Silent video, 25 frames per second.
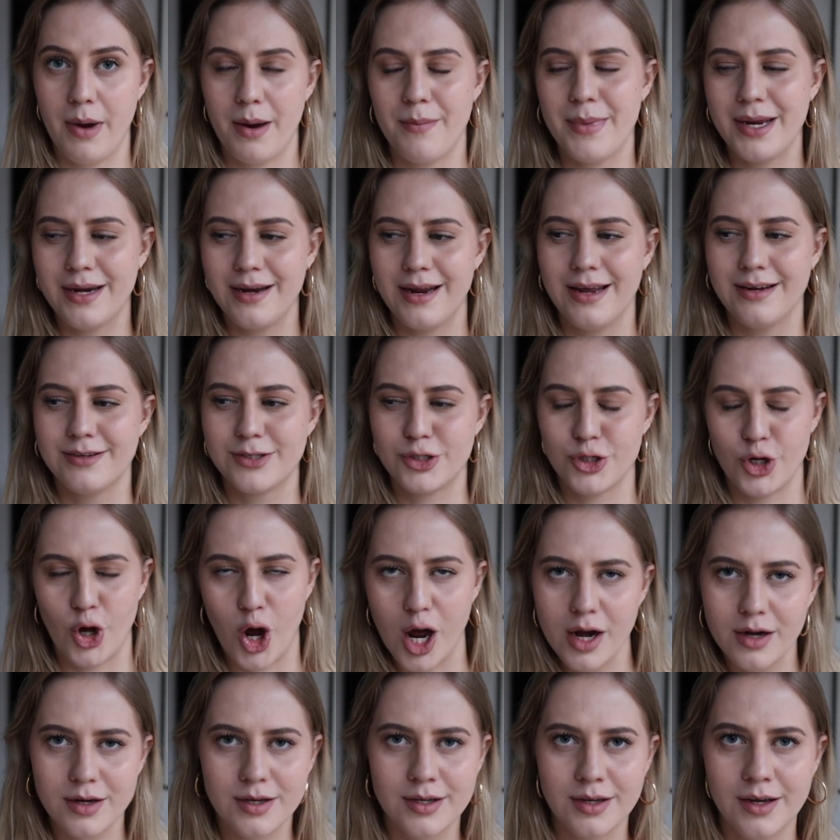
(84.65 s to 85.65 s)
I mean, it's
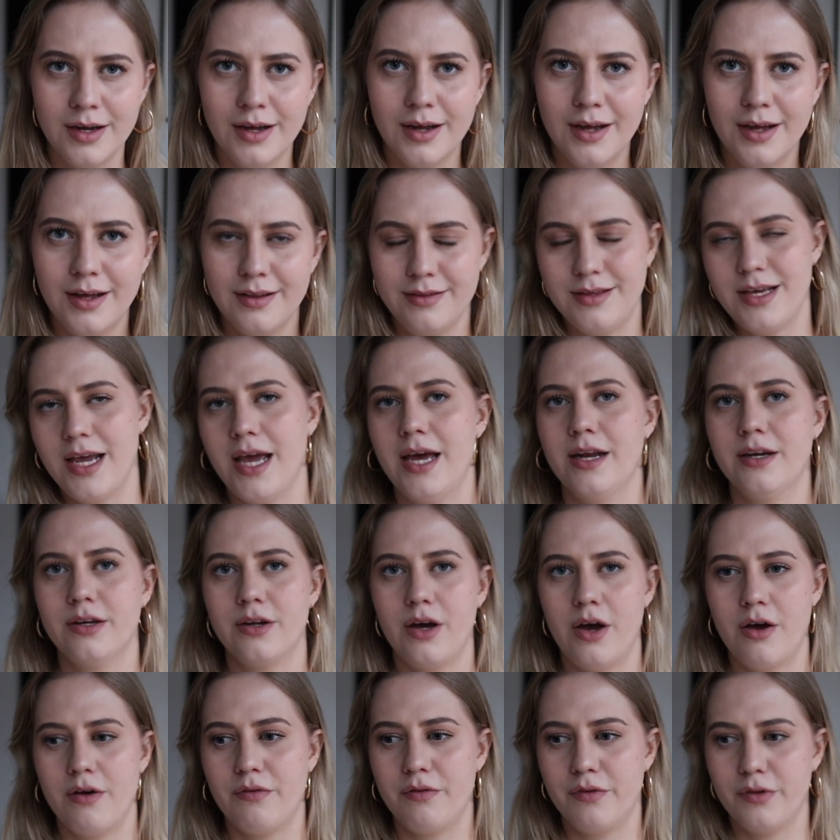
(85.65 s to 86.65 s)
not the end
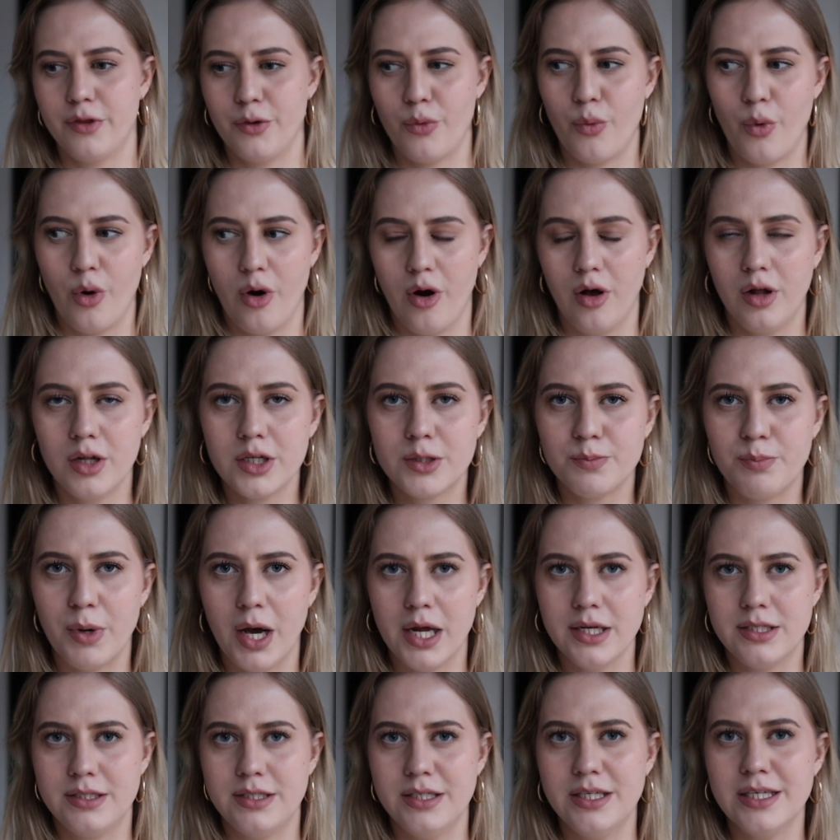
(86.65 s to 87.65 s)
of the world,
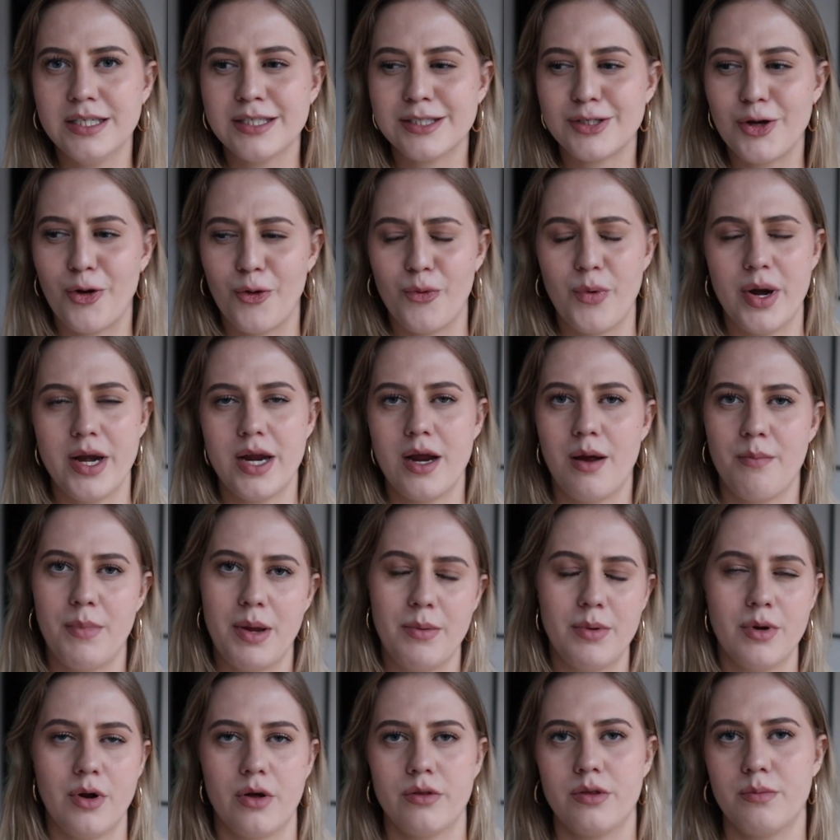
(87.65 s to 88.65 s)
but jeans already are
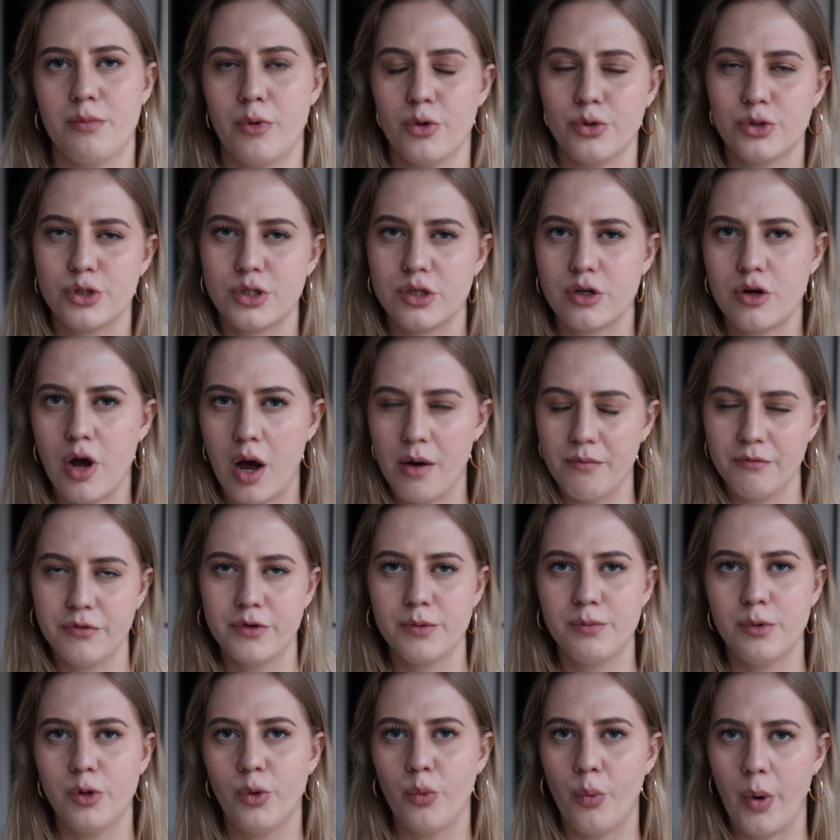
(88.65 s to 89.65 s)
maybe not the most
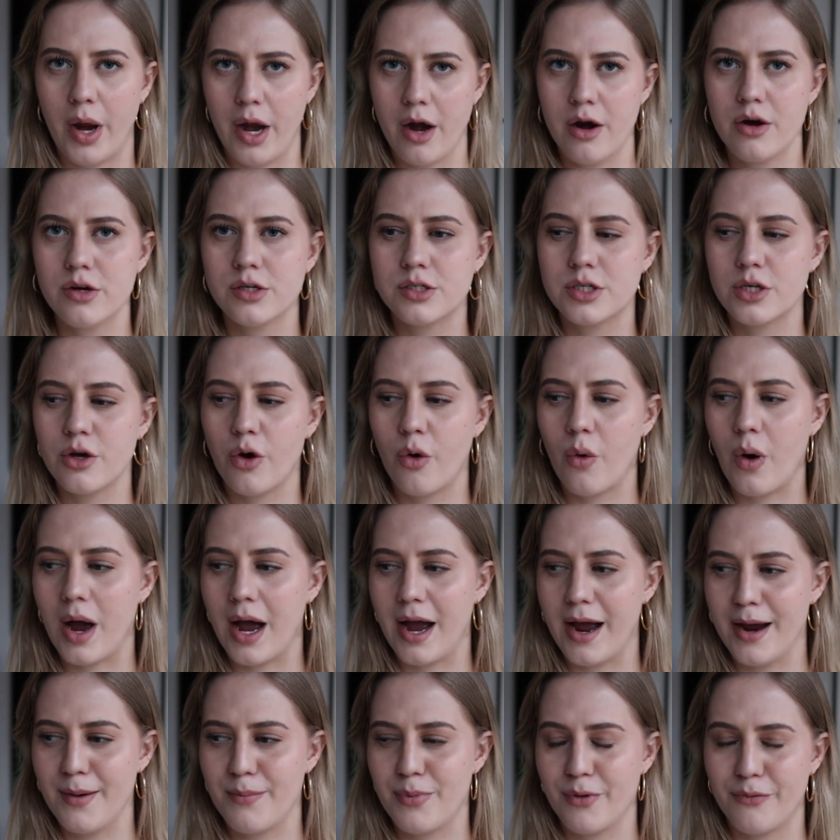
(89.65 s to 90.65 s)
comfortable wear, so
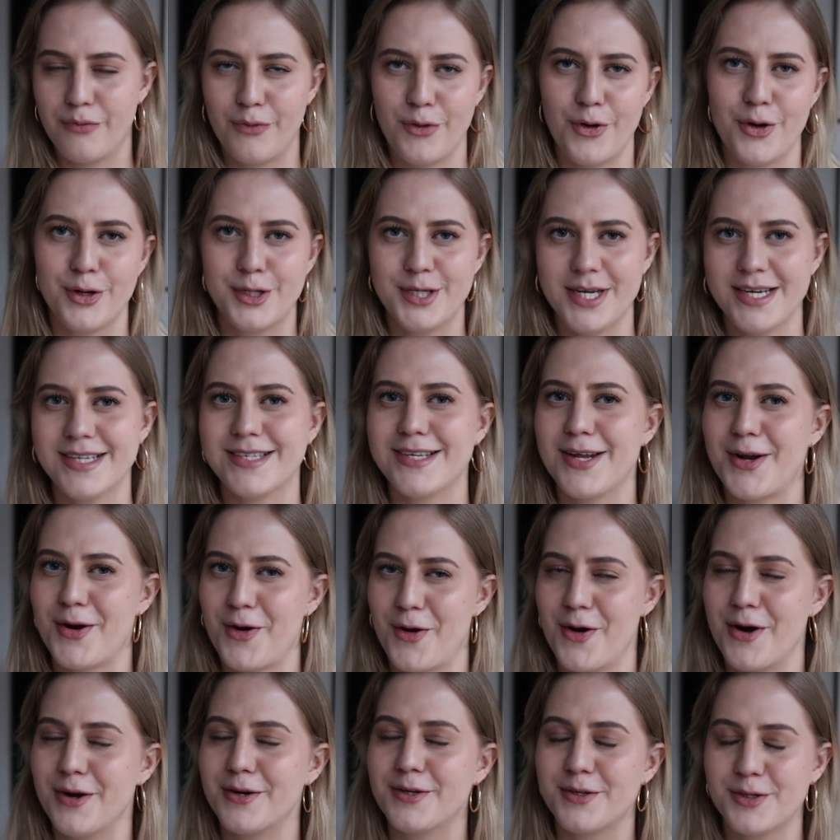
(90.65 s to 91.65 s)
I prefer jeans that
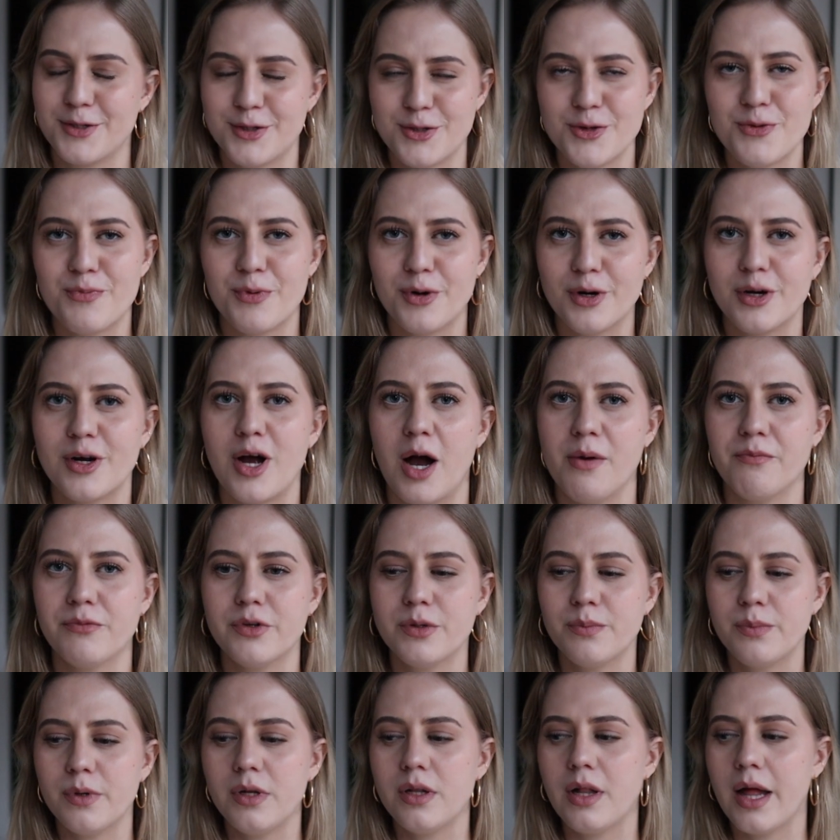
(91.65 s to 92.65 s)
are super
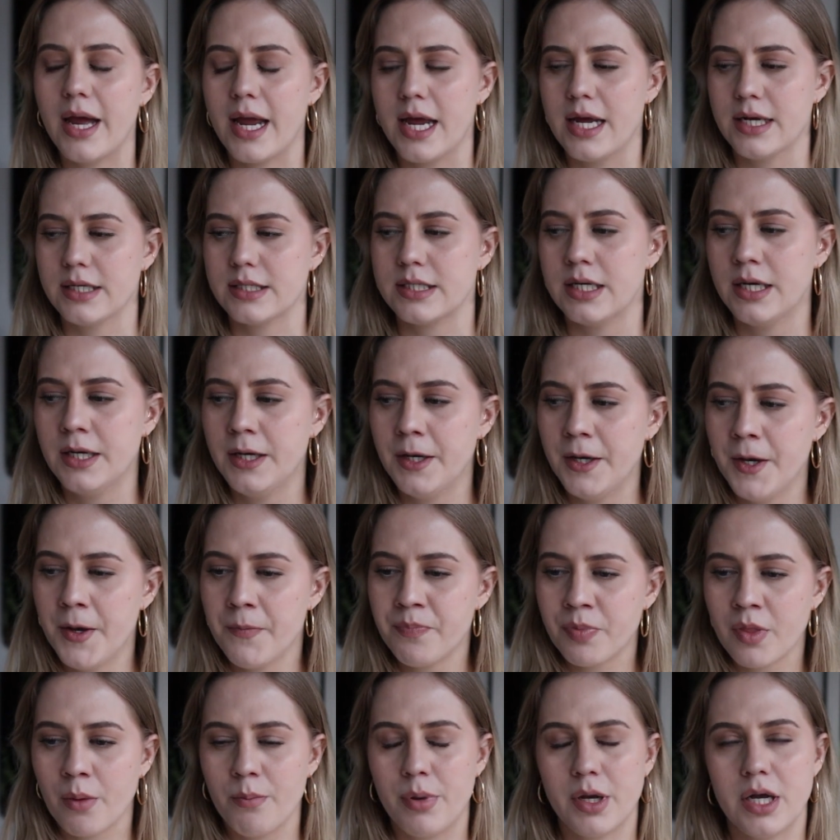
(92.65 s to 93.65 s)
comfortable. And
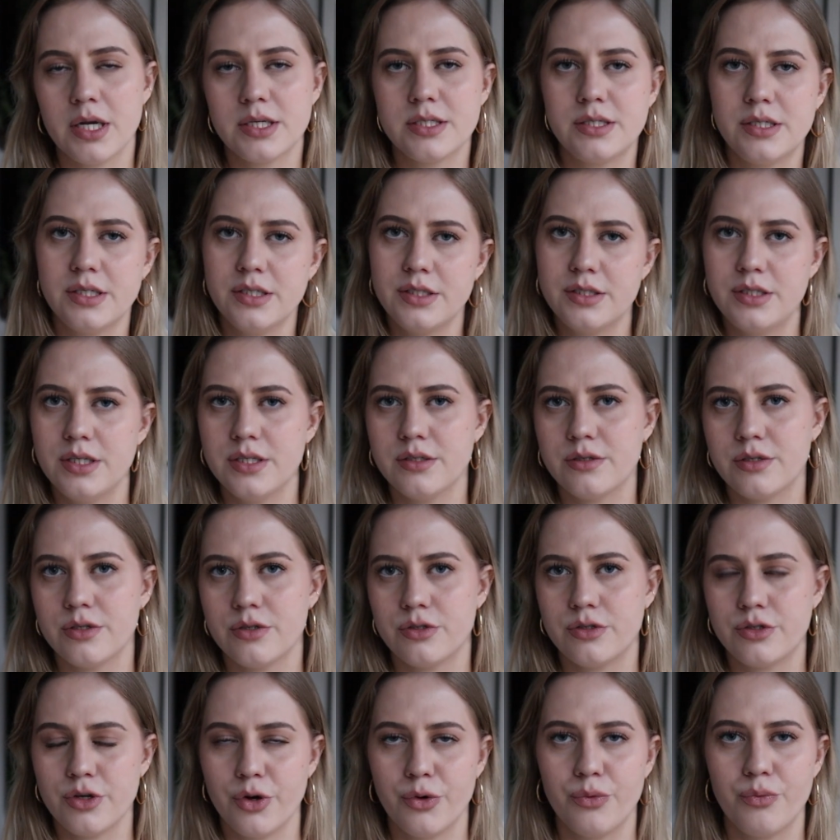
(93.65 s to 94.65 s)
because these jeans are
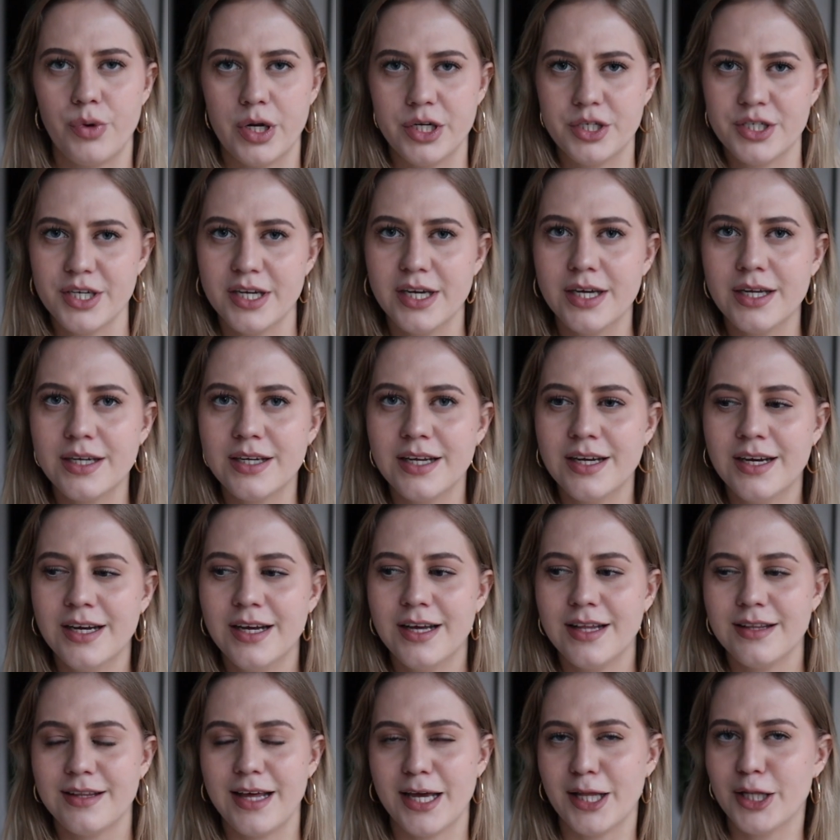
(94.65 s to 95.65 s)
so rigid,
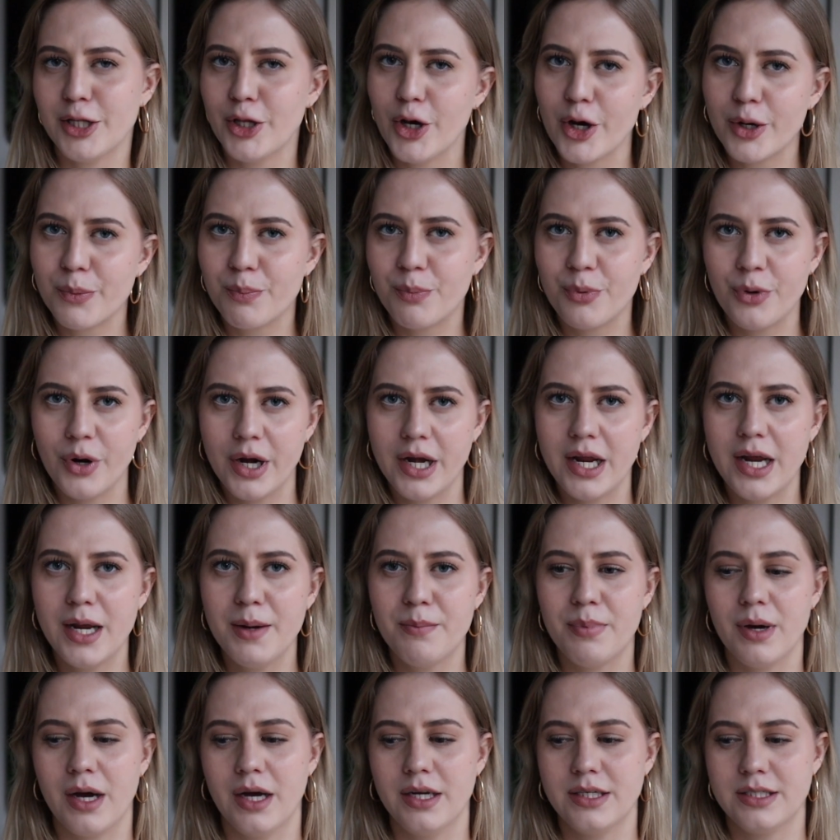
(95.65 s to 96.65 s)
they look pretty,
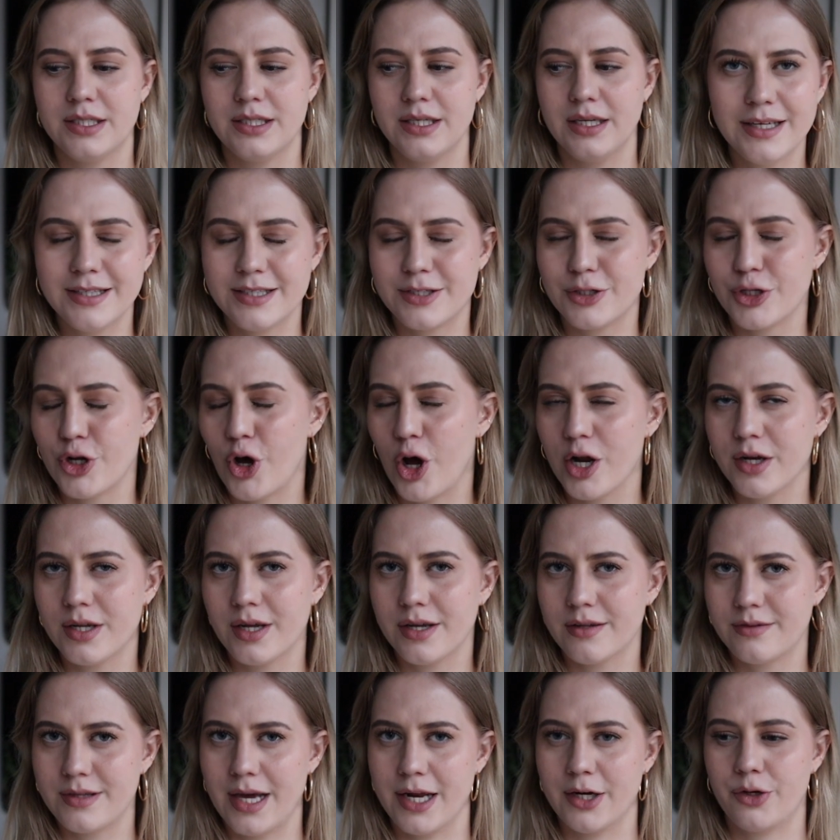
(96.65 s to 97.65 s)
but it's not
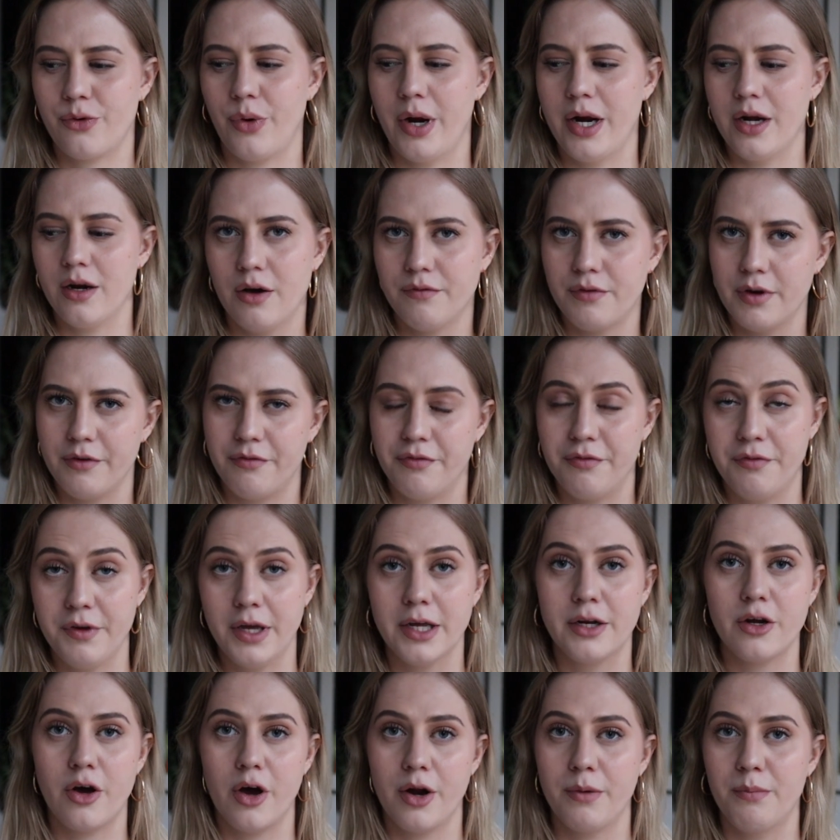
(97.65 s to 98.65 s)
that great of a
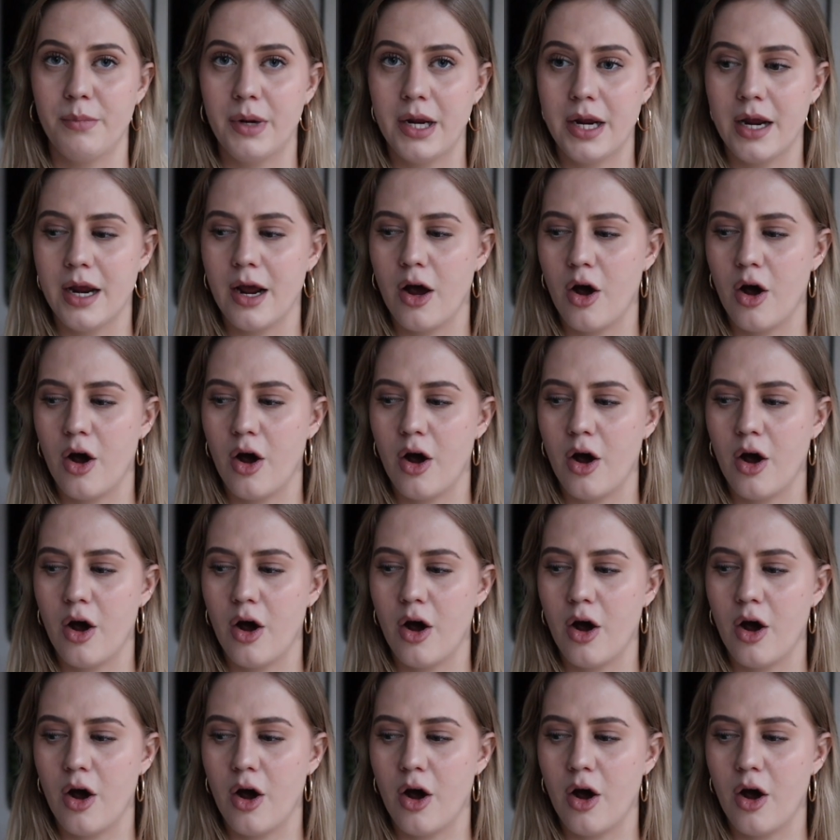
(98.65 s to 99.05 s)
fit on me,